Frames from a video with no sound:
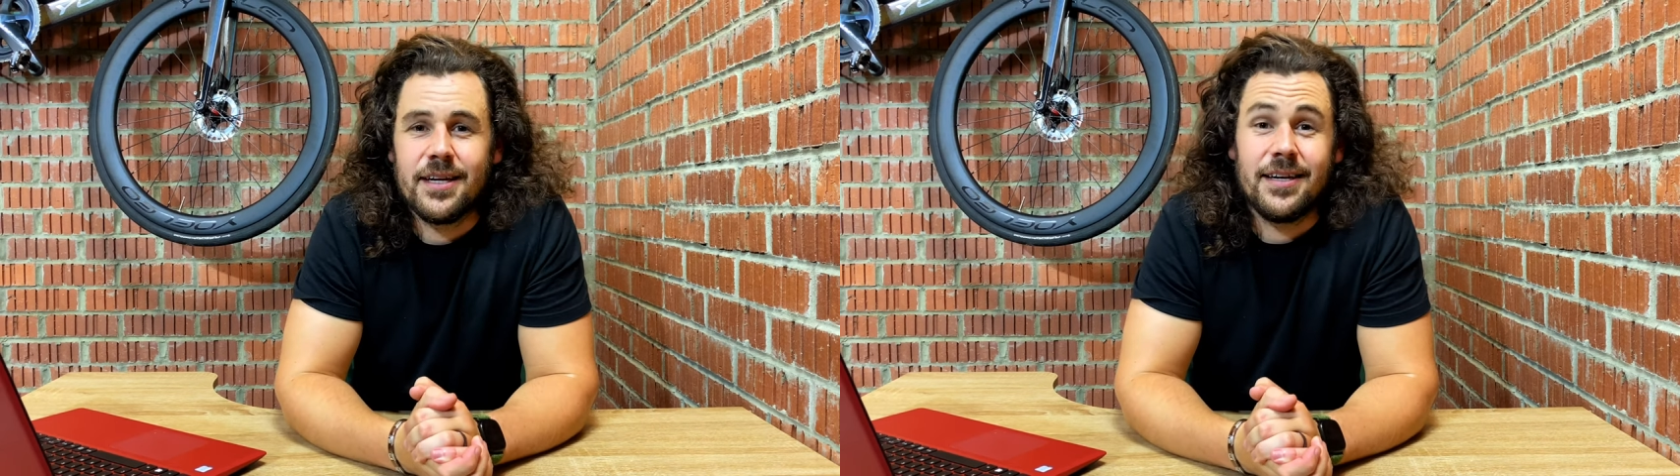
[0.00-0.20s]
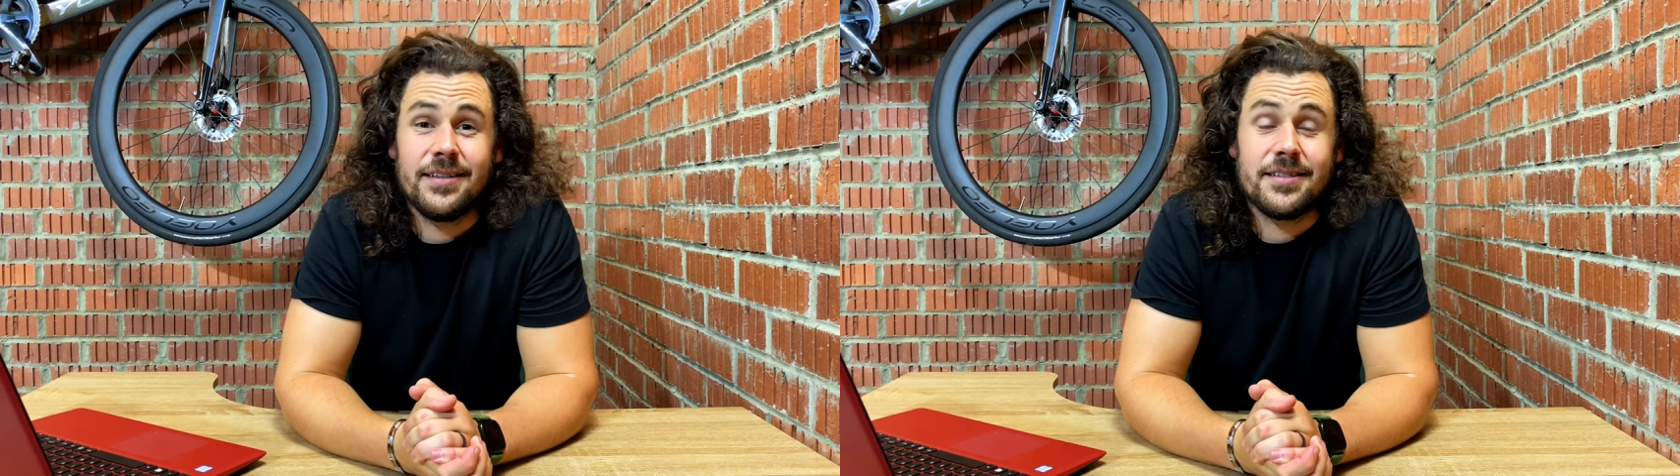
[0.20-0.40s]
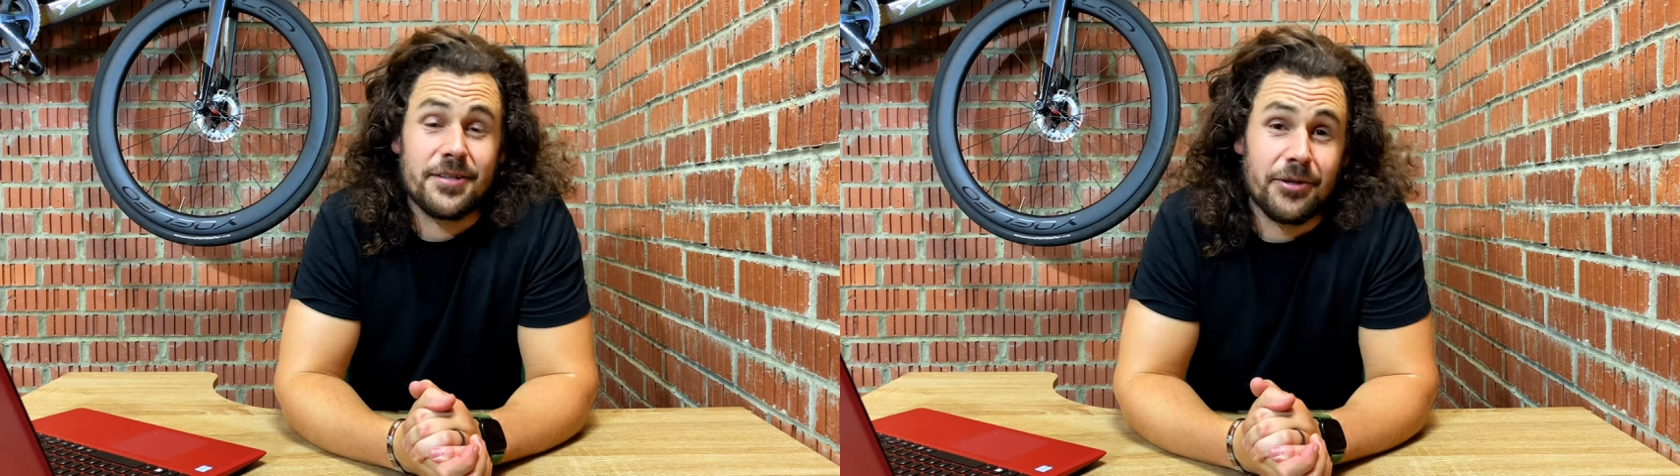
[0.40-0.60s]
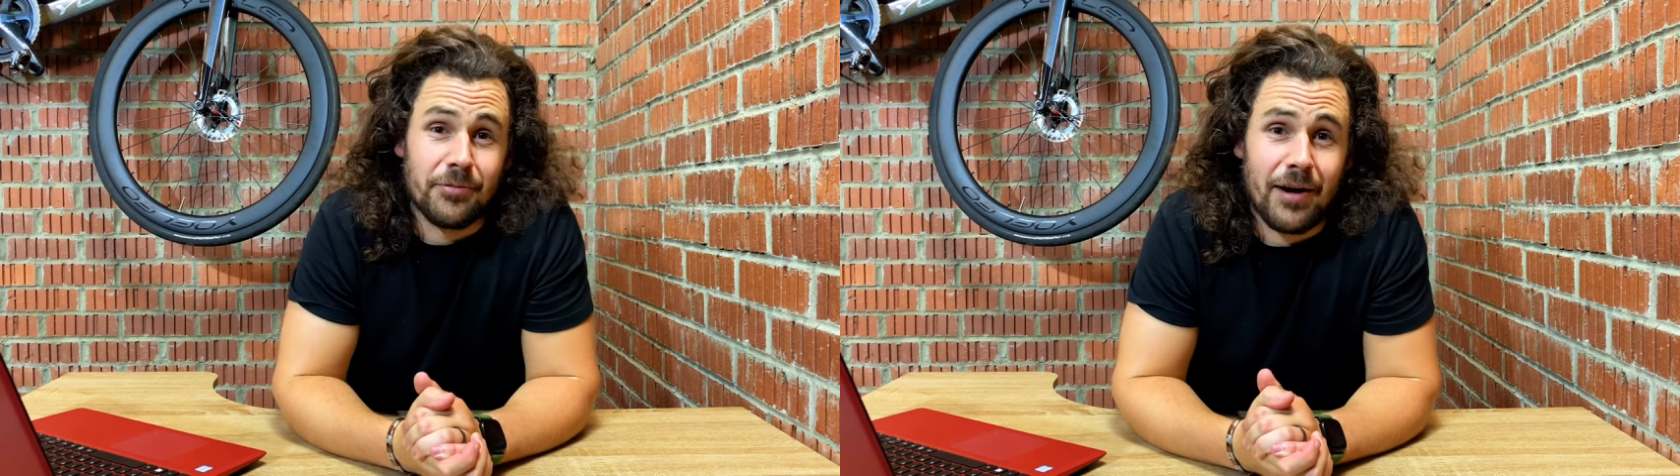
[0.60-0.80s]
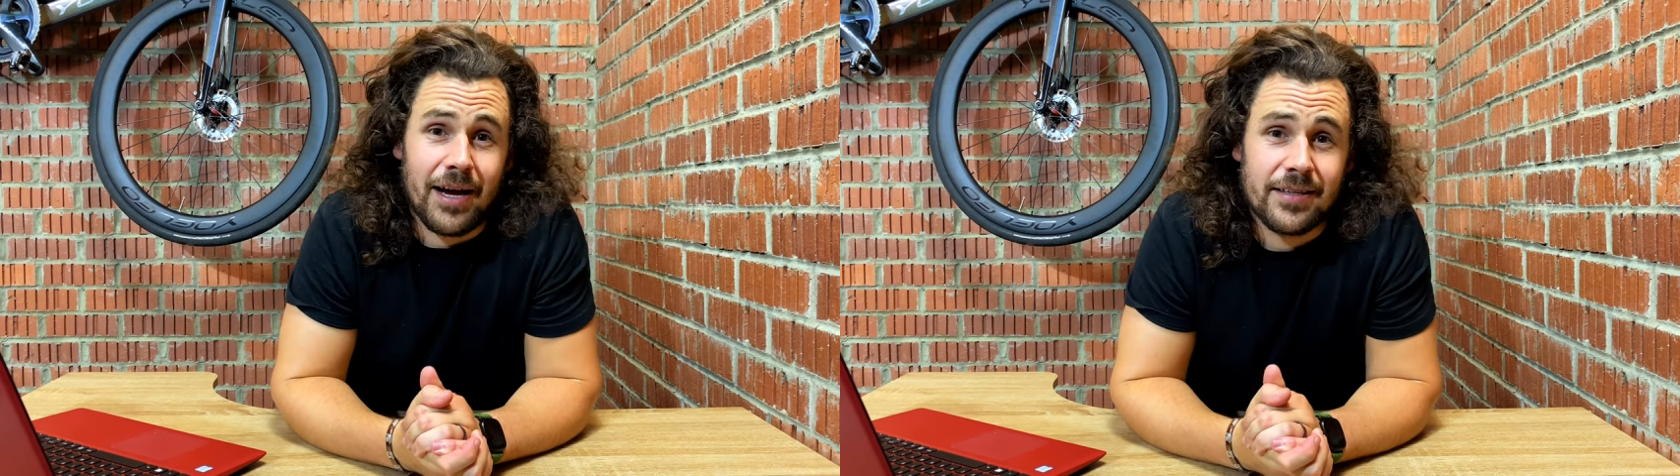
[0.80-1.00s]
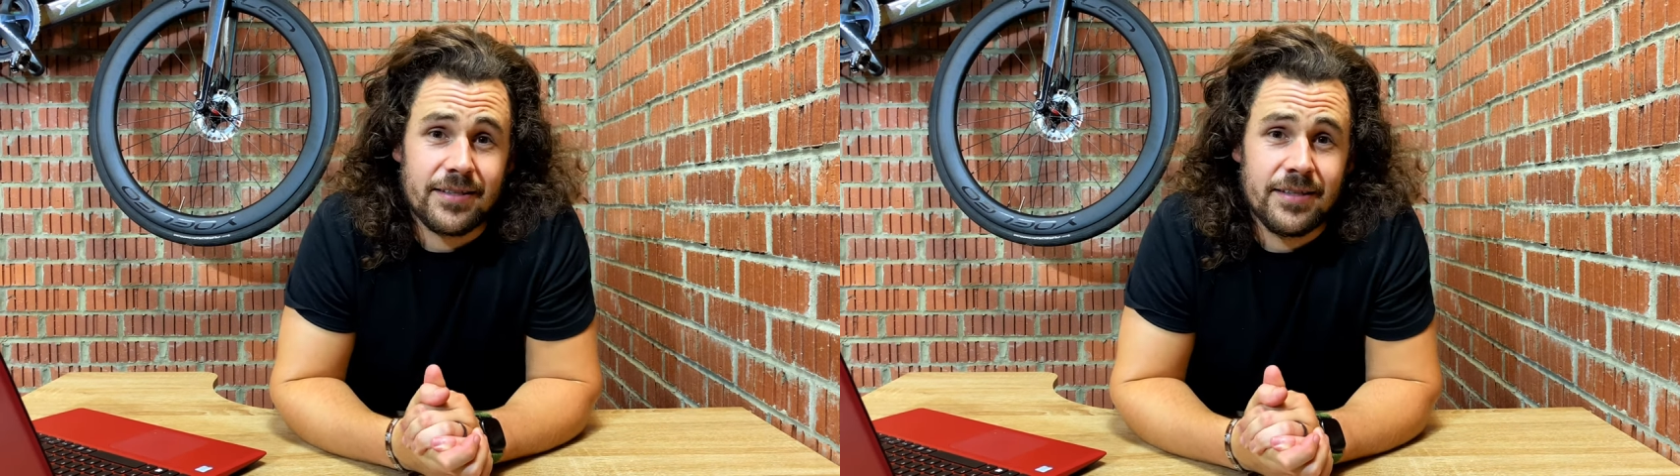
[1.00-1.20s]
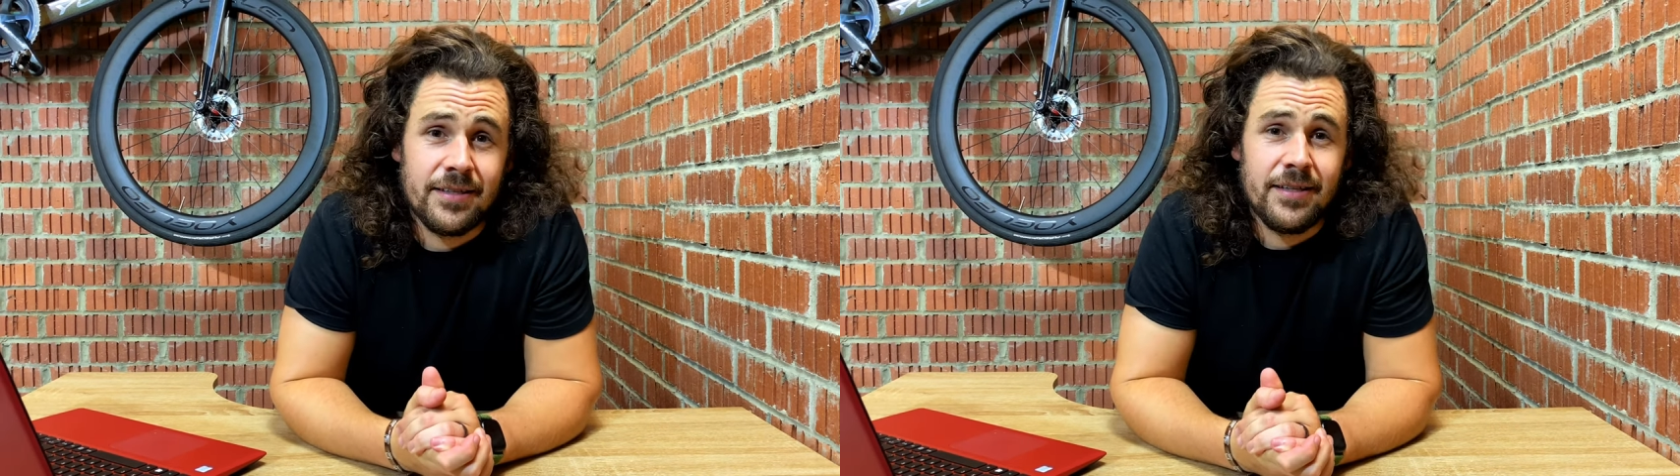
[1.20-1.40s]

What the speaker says: and so do racks.